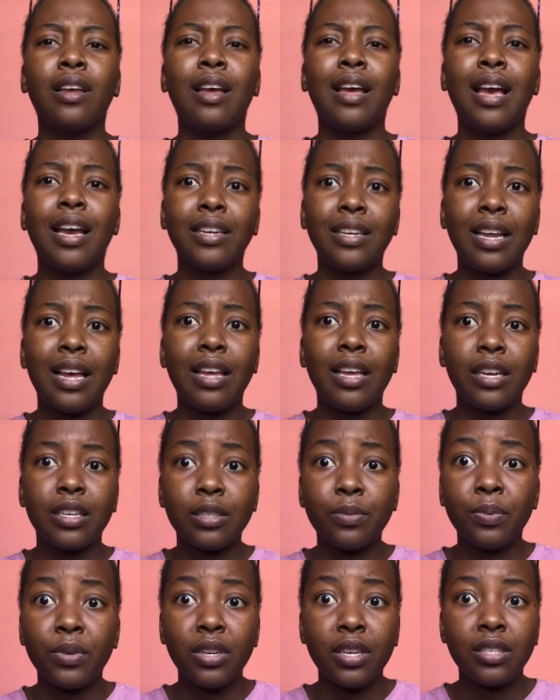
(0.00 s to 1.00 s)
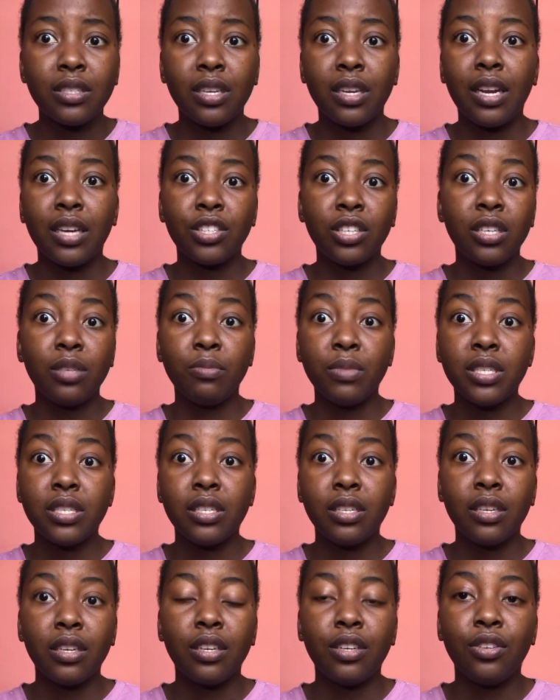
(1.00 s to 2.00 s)
an experience and actually
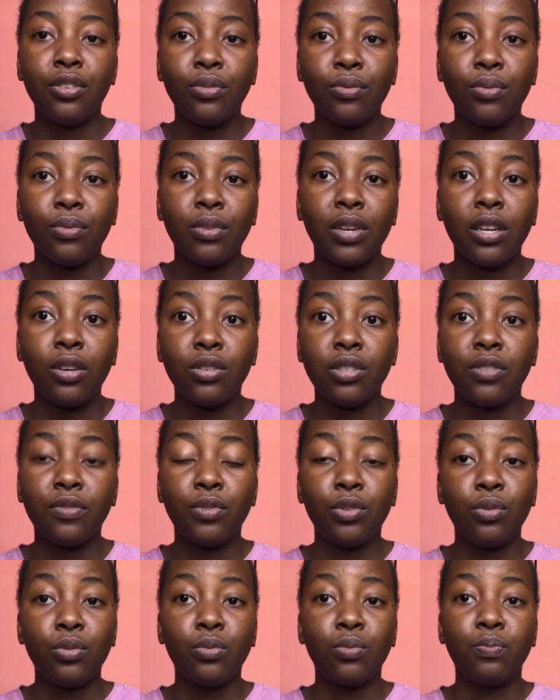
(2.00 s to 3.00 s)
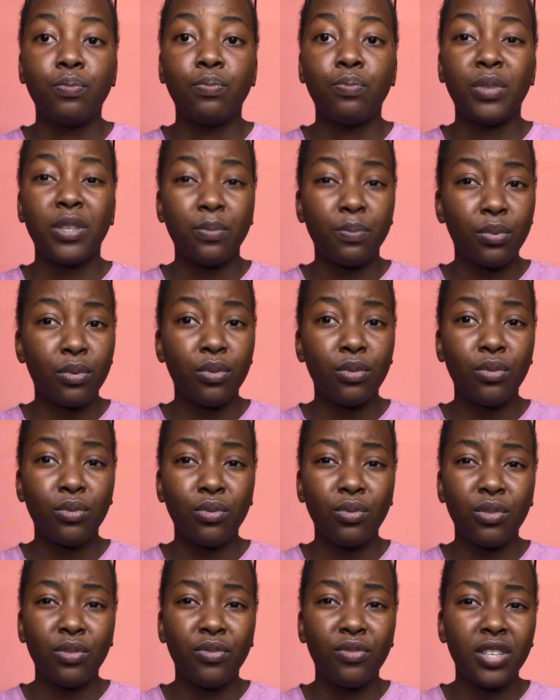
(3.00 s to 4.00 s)
meeting a lot of new people
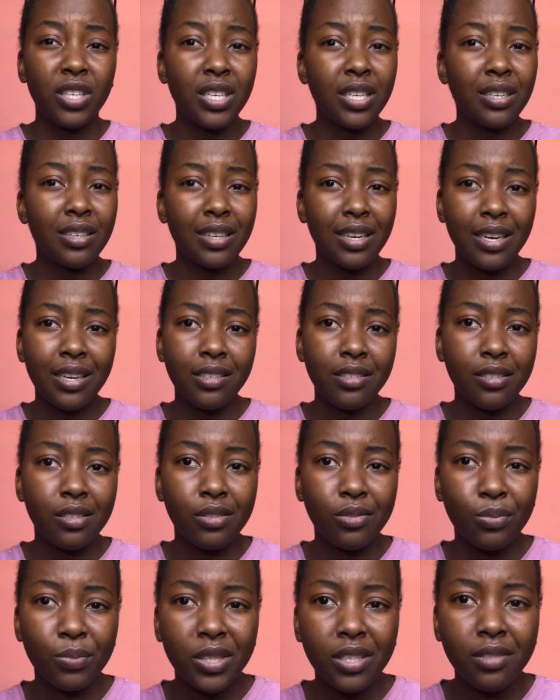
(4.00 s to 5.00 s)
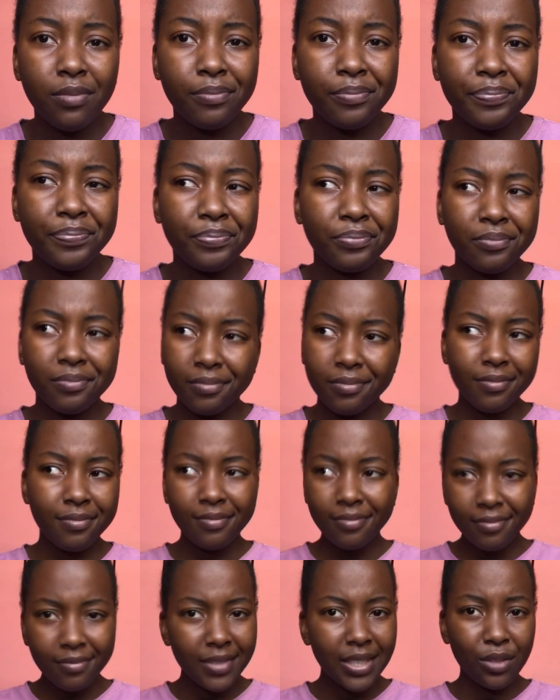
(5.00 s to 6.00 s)
who were very kind to me,
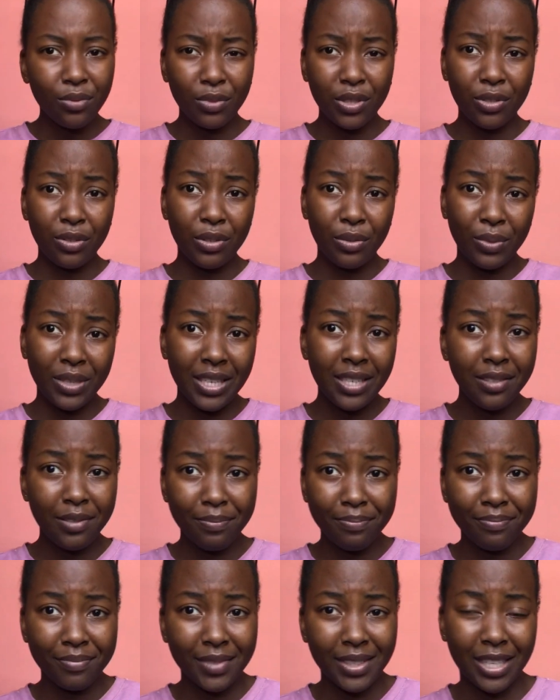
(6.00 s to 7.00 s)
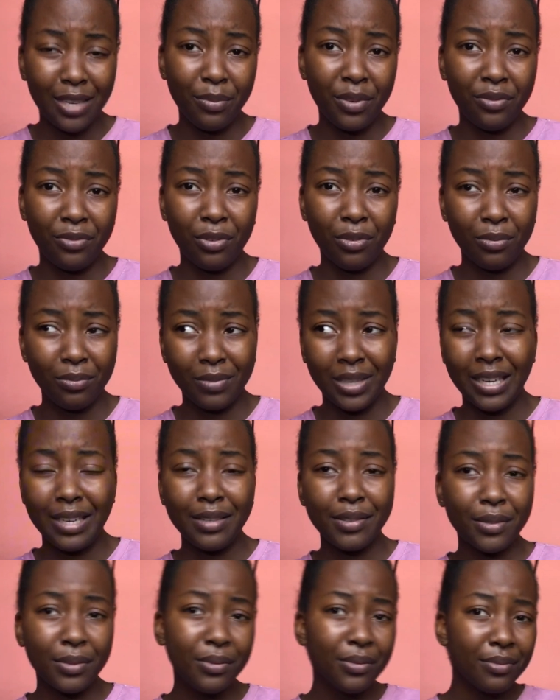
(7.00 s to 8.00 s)
which was weird coming from high
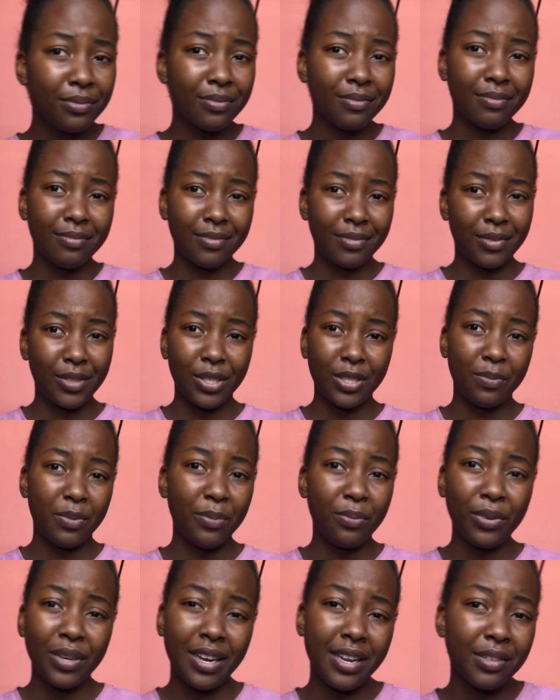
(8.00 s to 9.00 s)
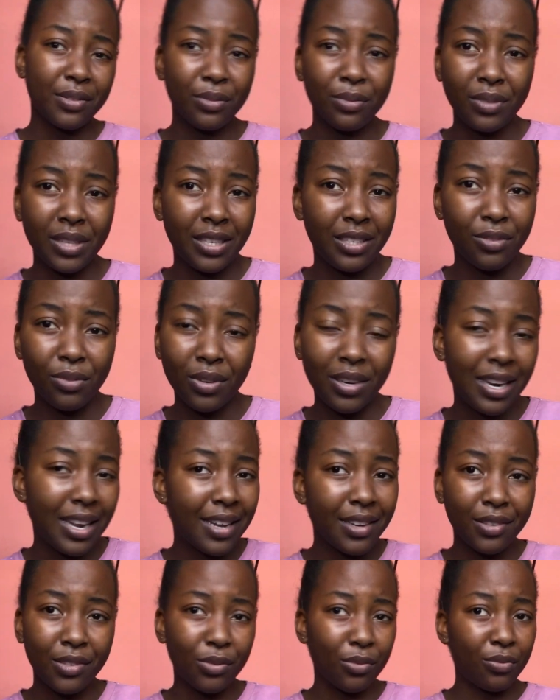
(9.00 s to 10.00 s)
school, because people in high school, they don't
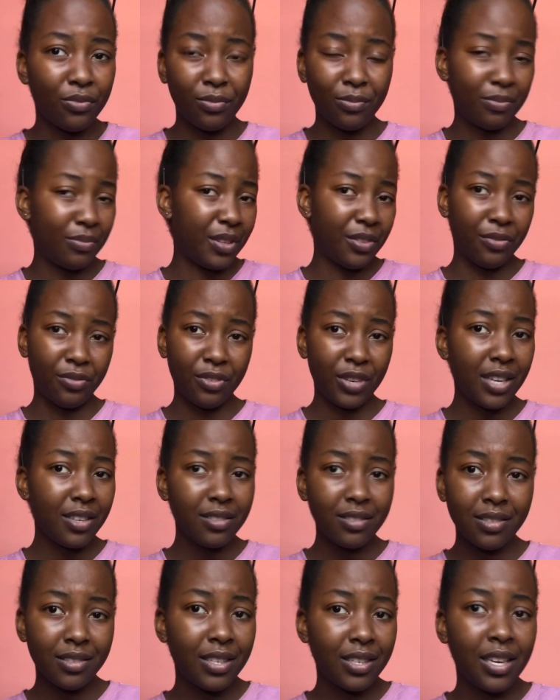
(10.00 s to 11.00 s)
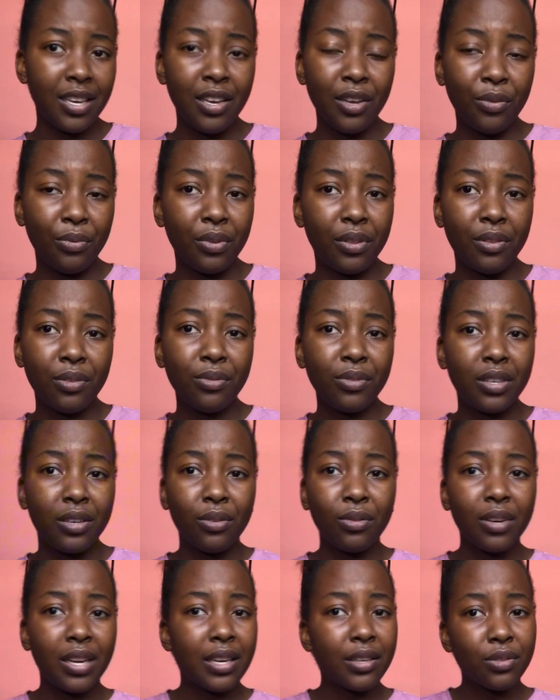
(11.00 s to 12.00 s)
like to be friends with you. They
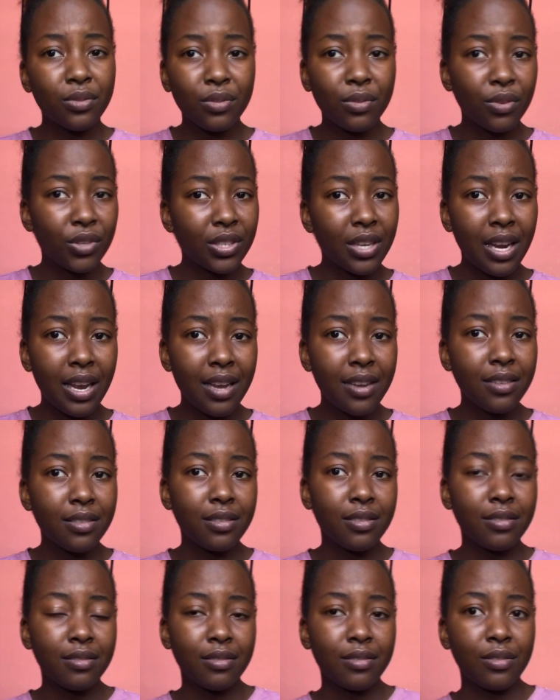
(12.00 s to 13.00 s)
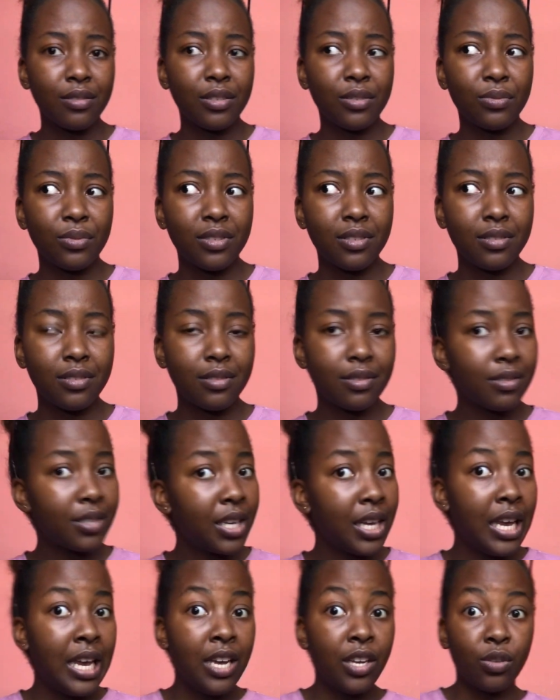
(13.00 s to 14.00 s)
don't like to socialize. So it was
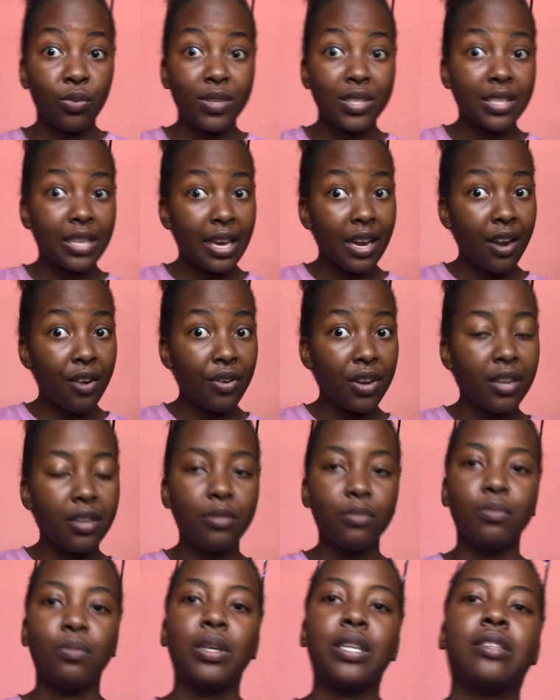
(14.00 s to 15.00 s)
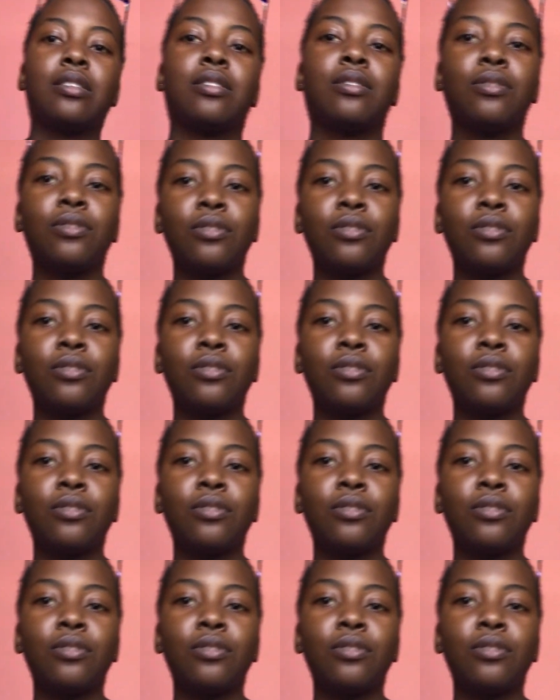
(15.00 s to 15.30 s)
scary, but